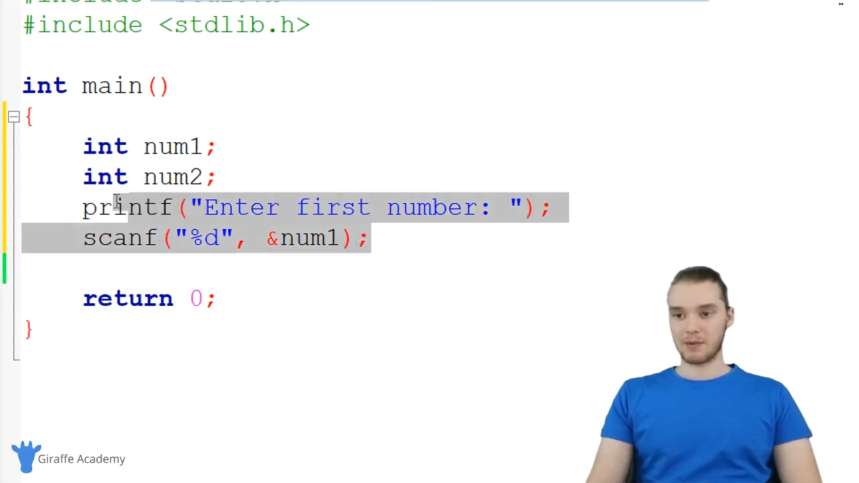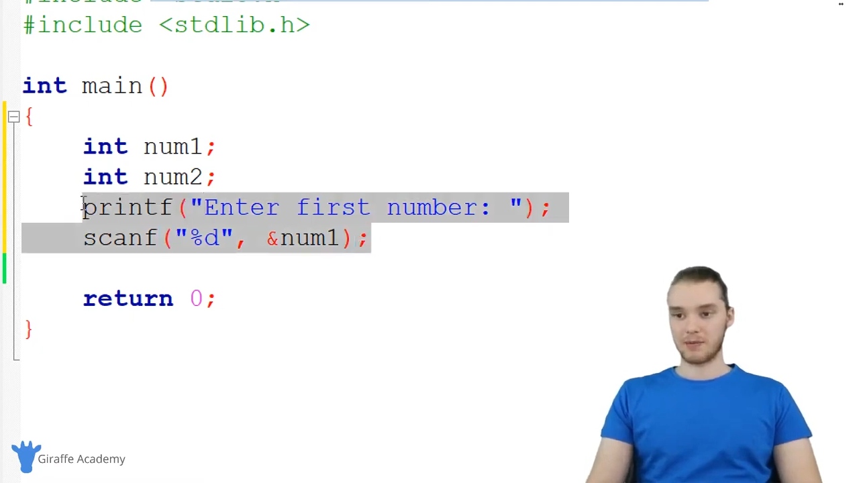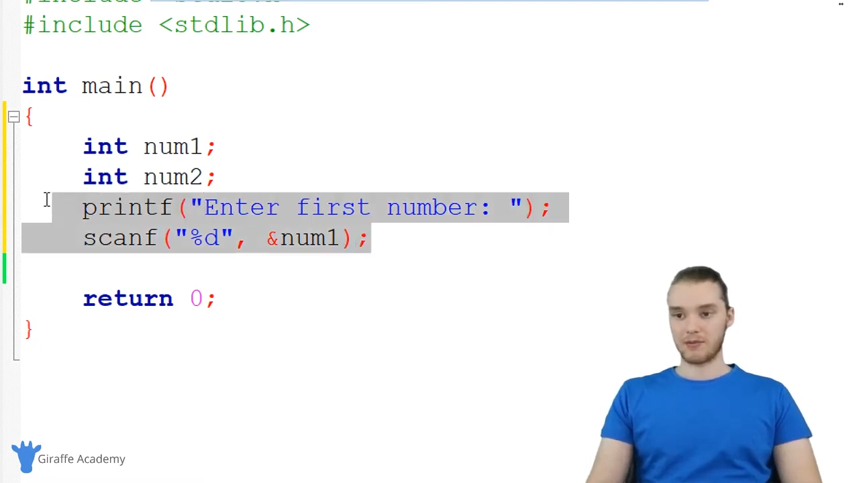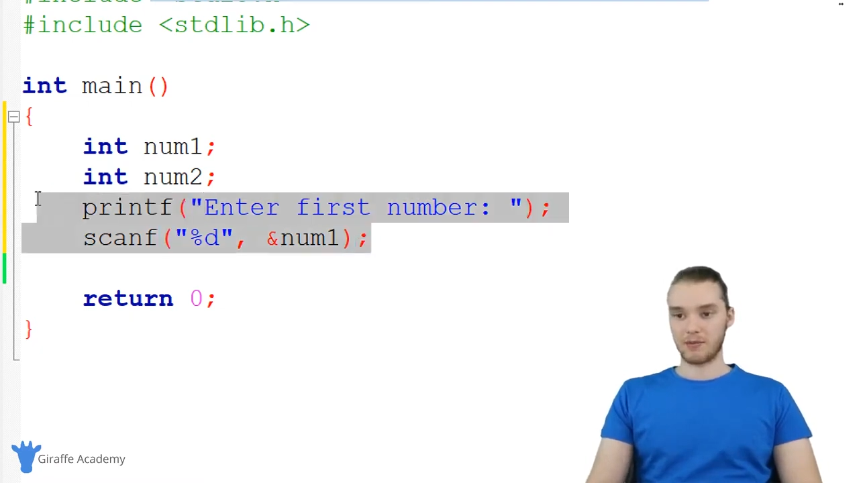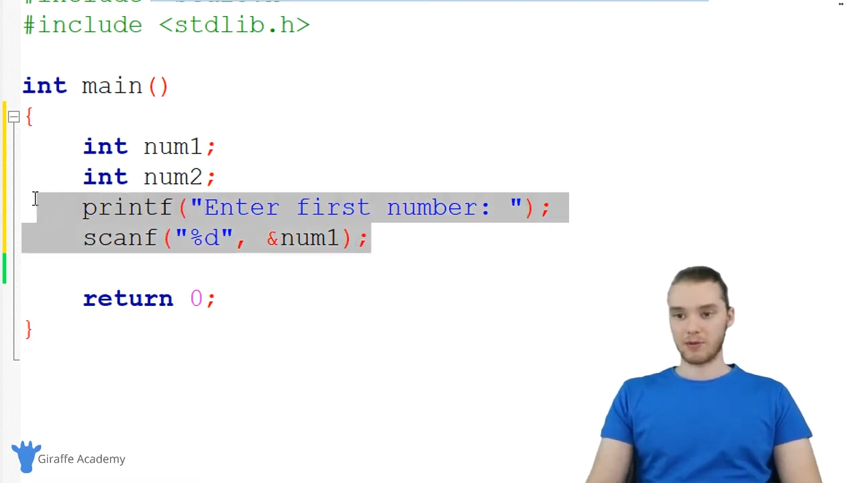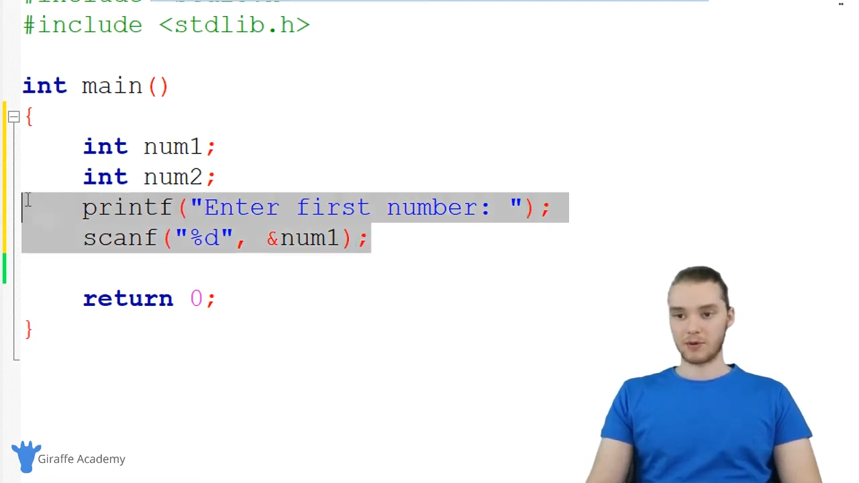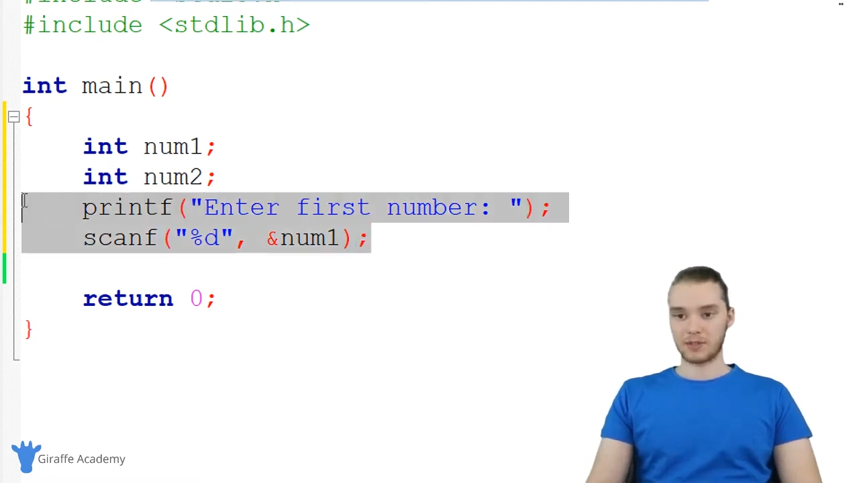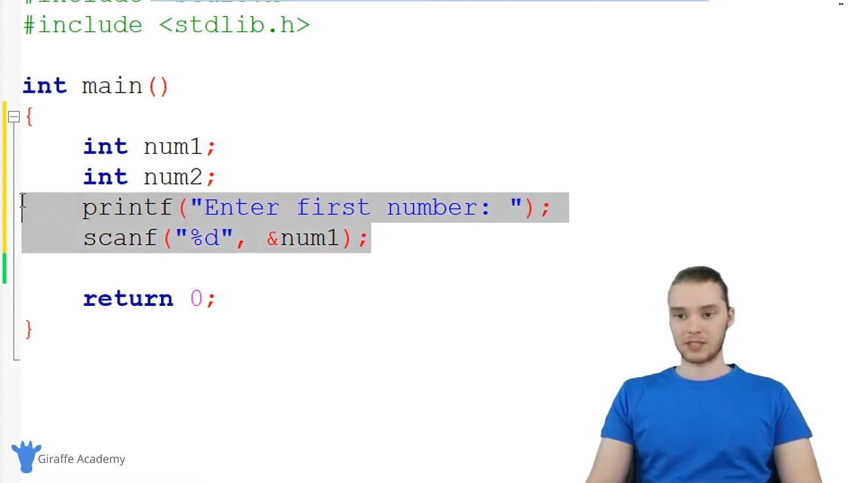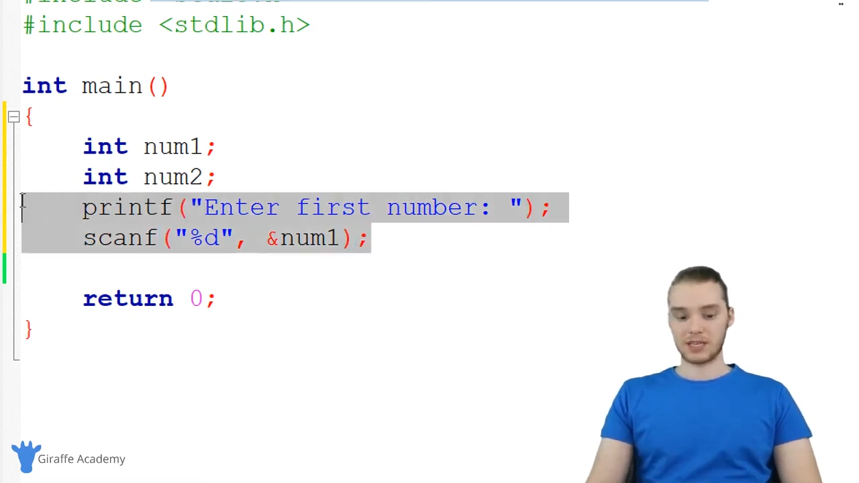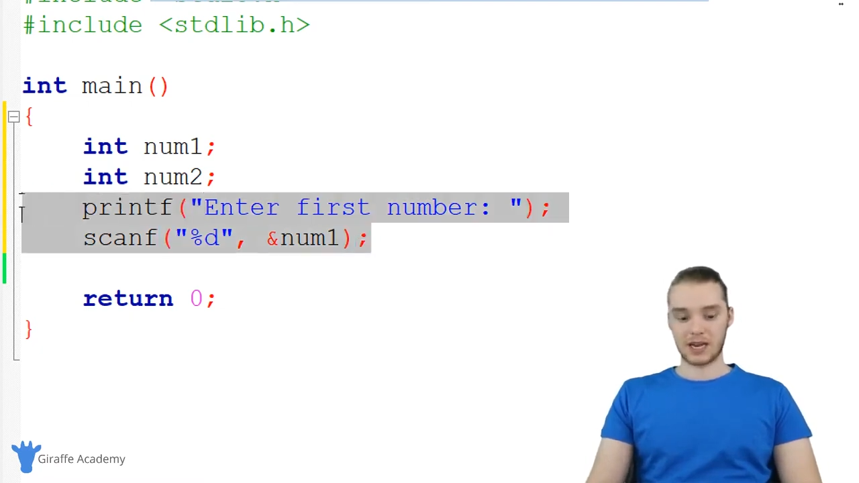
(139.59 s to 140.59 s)
but for
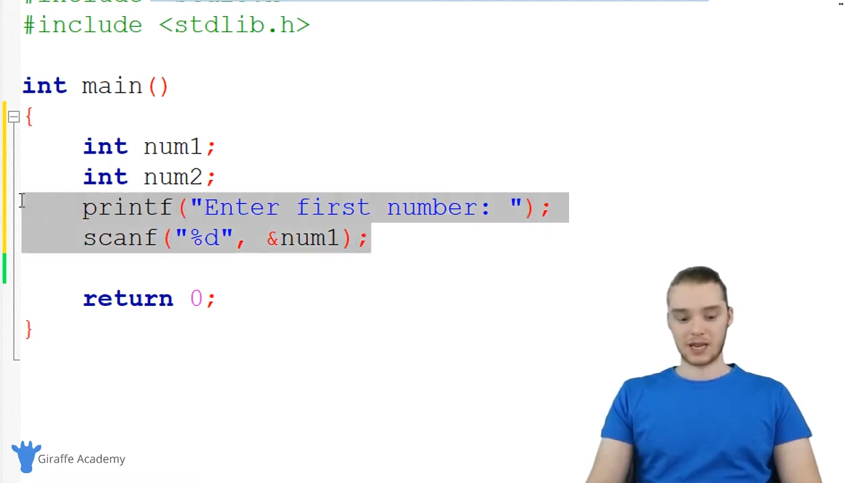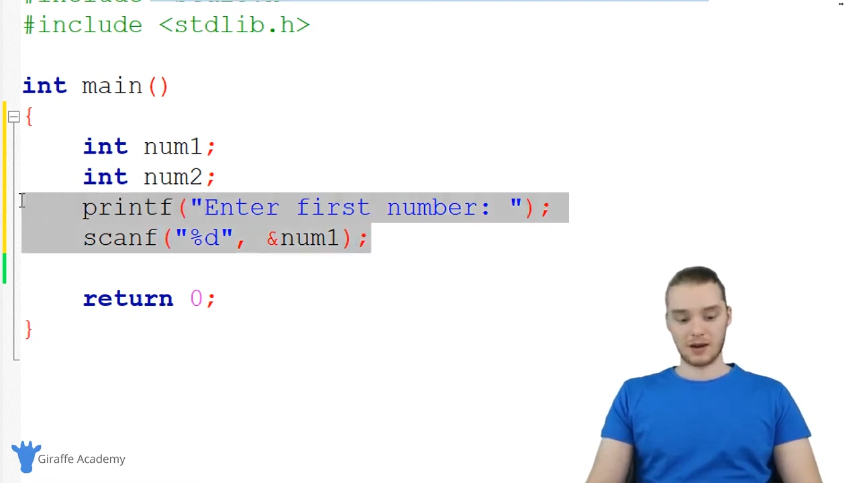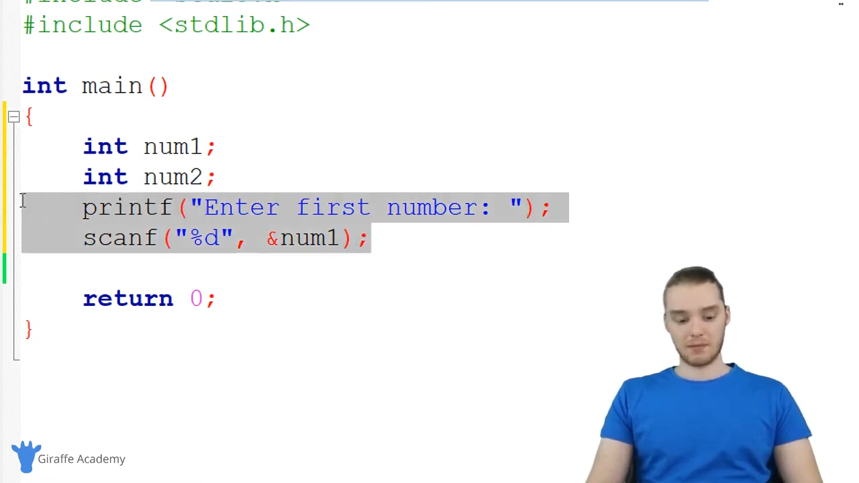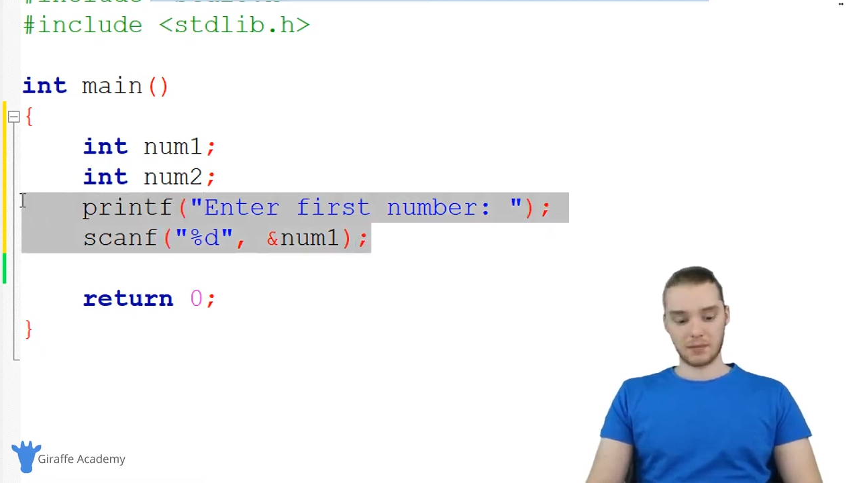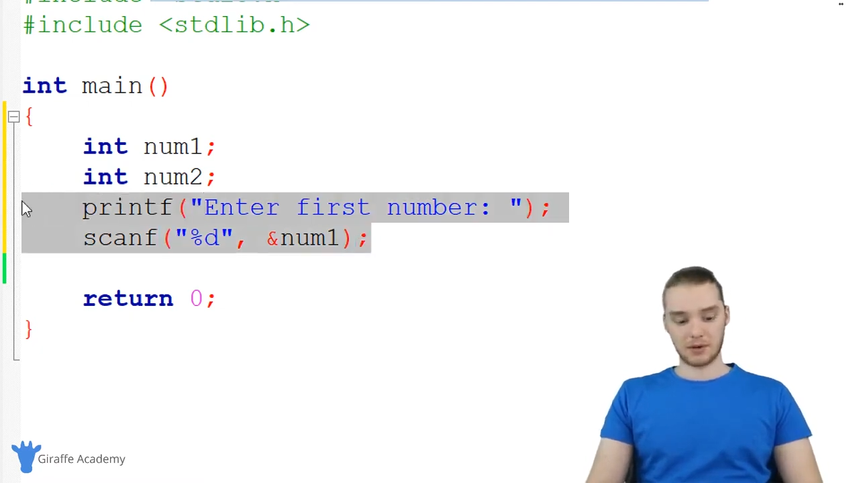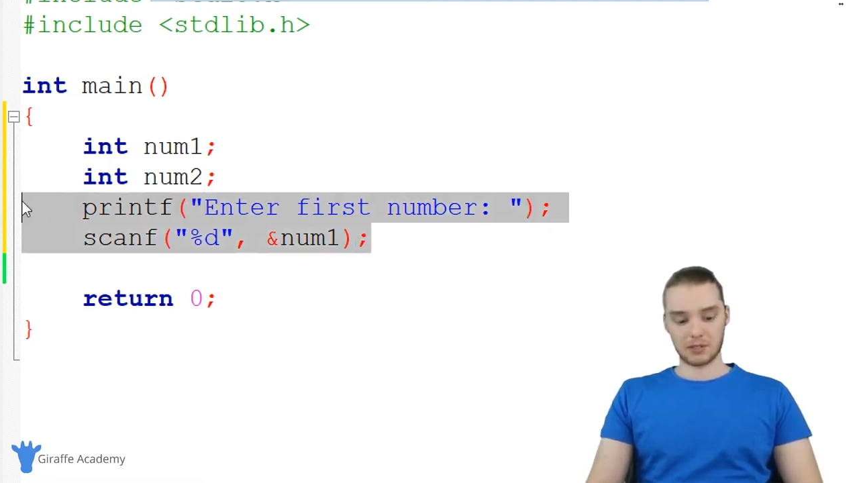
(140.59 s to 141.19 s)
the second number.